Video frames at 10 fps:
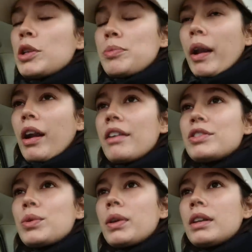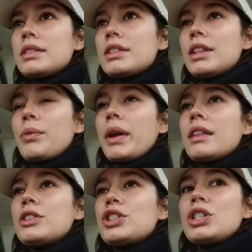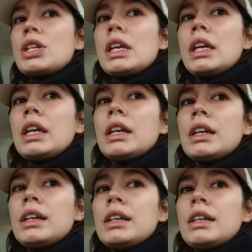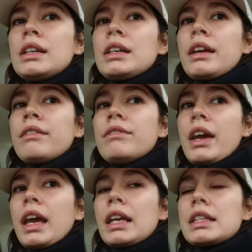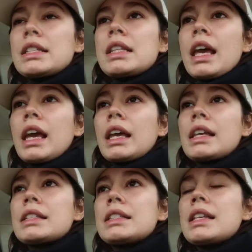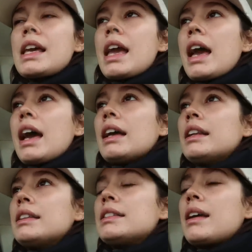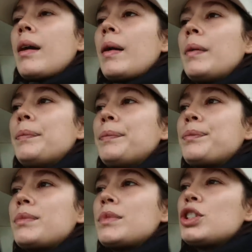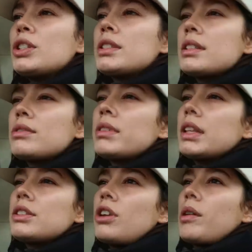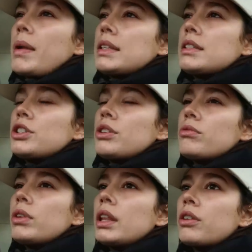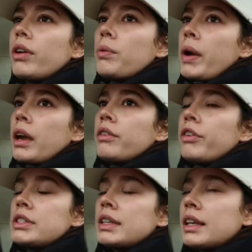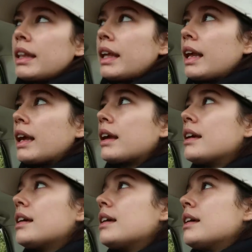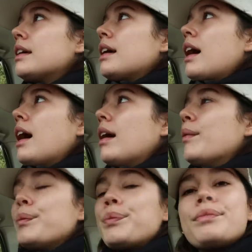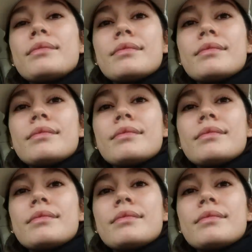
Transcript: much better afterwards. The way that she conveys things and um, she just has a really strong message and a really great way of articulating um,